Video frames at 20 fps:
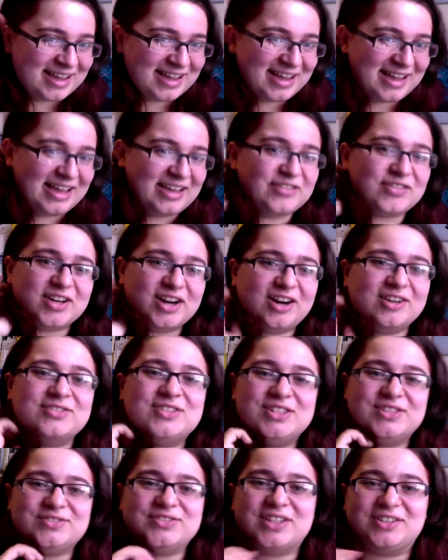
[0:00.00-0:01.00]
Even after
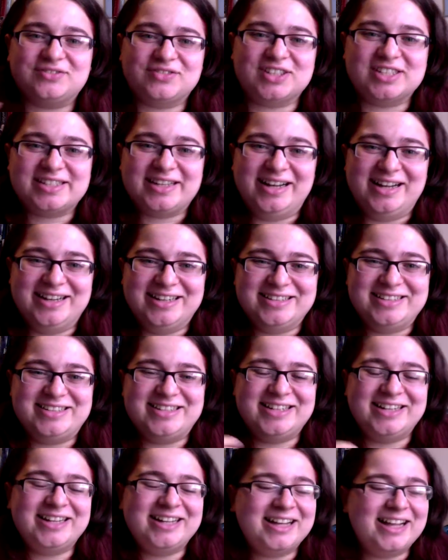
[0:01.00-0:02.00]
you've done research,
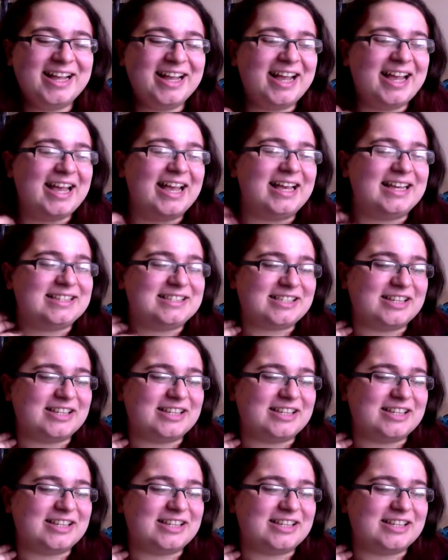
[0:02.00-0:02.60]
it's